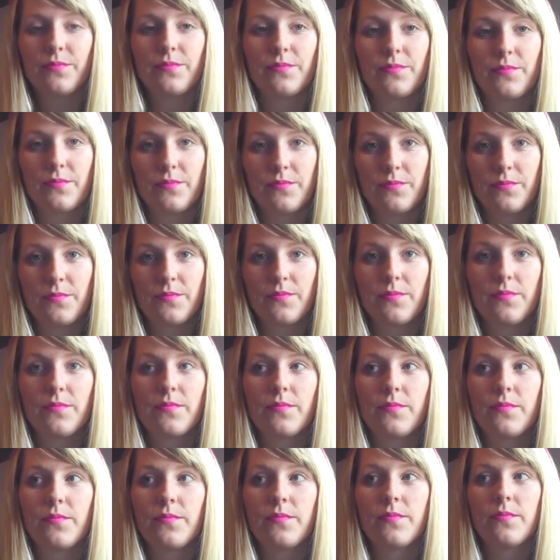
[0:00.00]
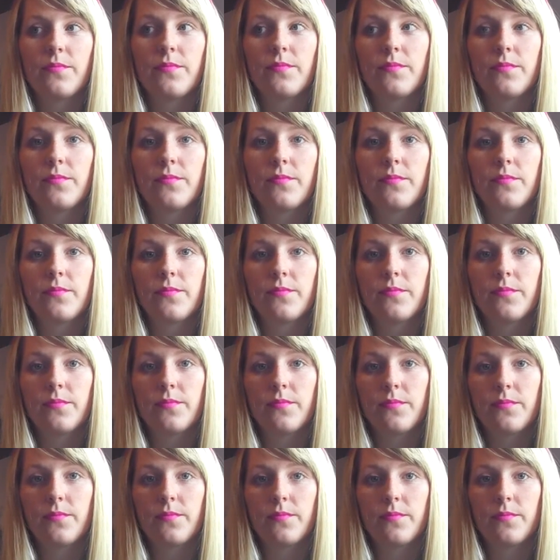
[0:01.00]

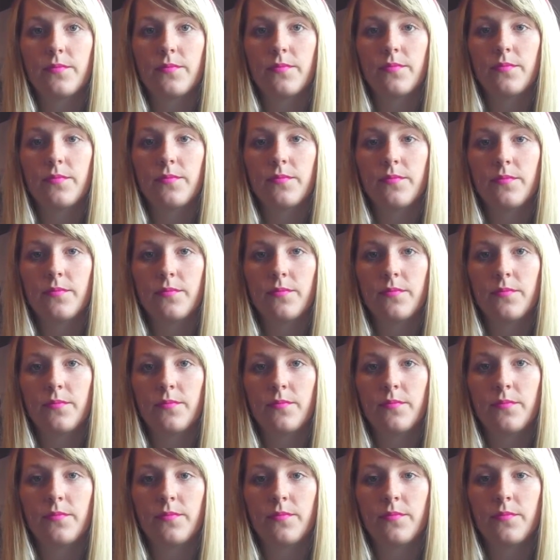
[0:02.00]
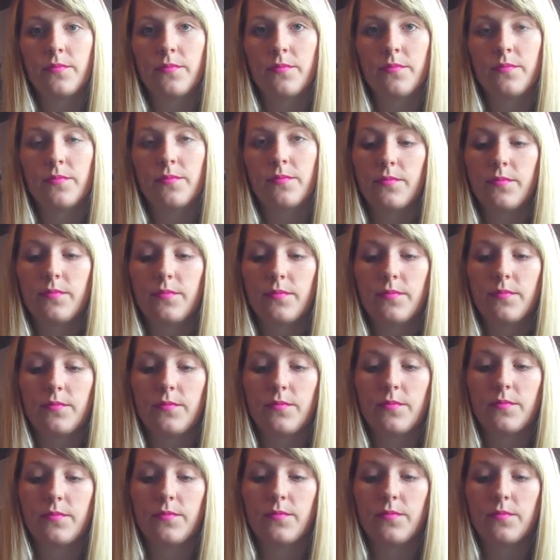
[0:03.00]

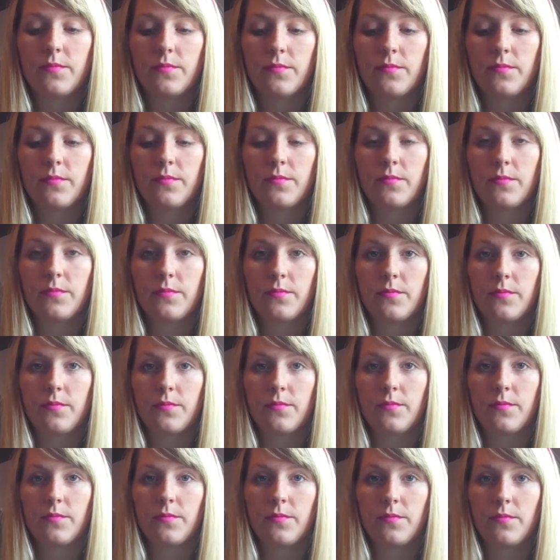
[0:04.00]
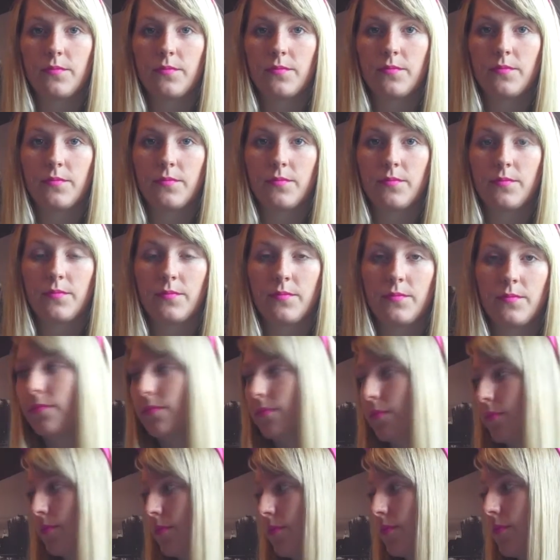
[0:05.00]

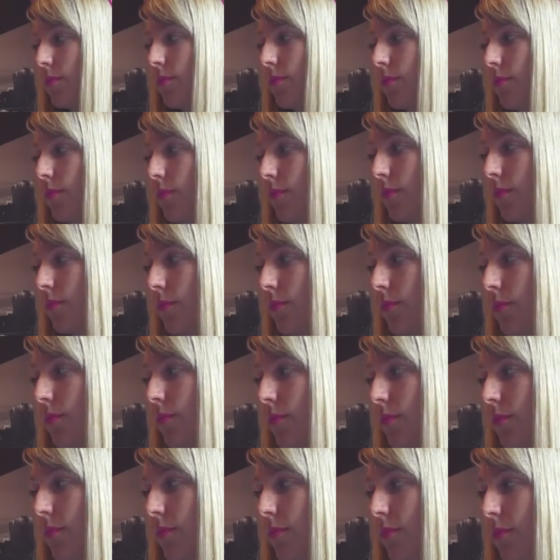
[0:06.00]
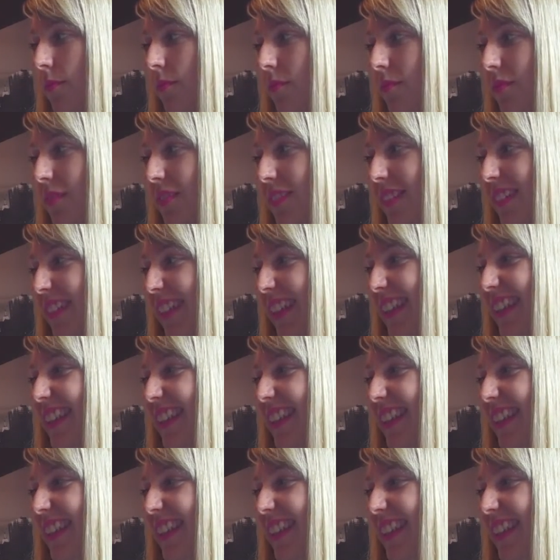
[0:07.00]
No words are spoken by the person on screen.